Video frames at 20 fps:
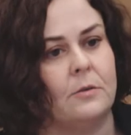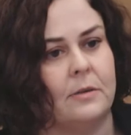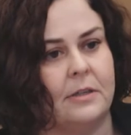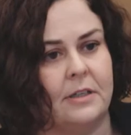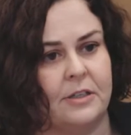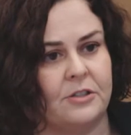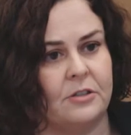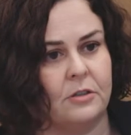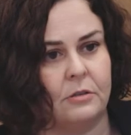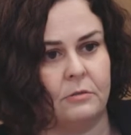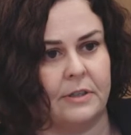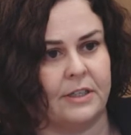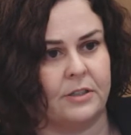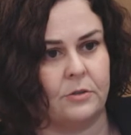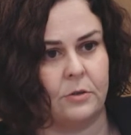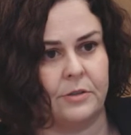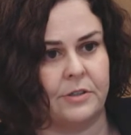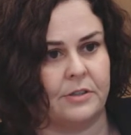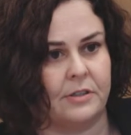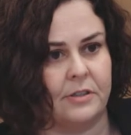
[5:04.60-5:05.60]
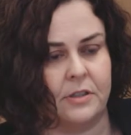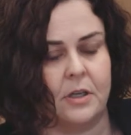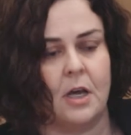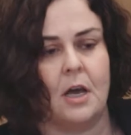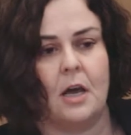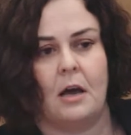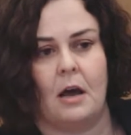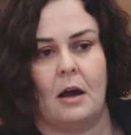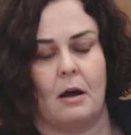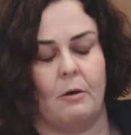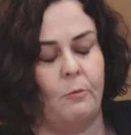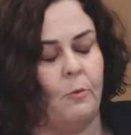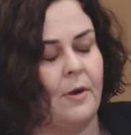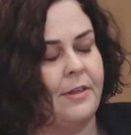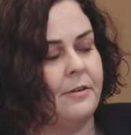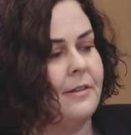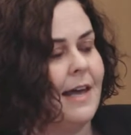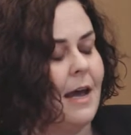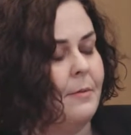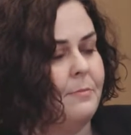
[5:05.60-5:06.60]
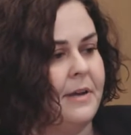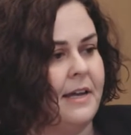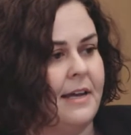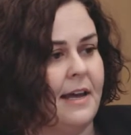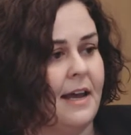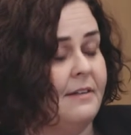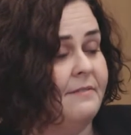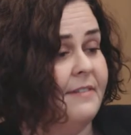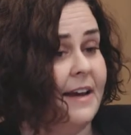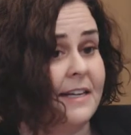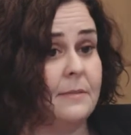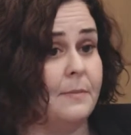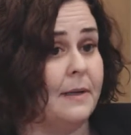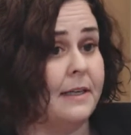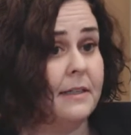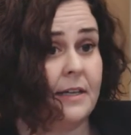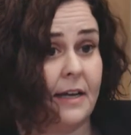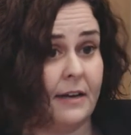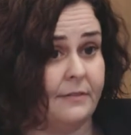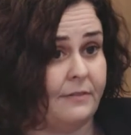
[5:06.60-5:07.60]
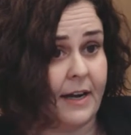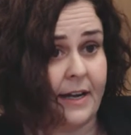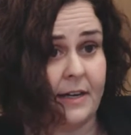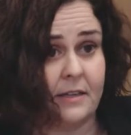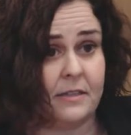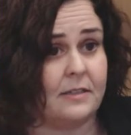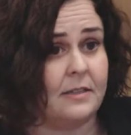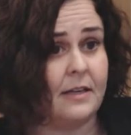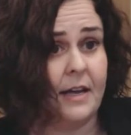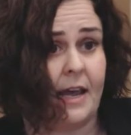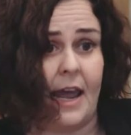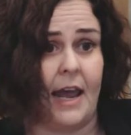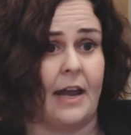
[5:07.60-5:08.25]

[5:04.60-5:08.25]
to additional resources, whether that be investment advice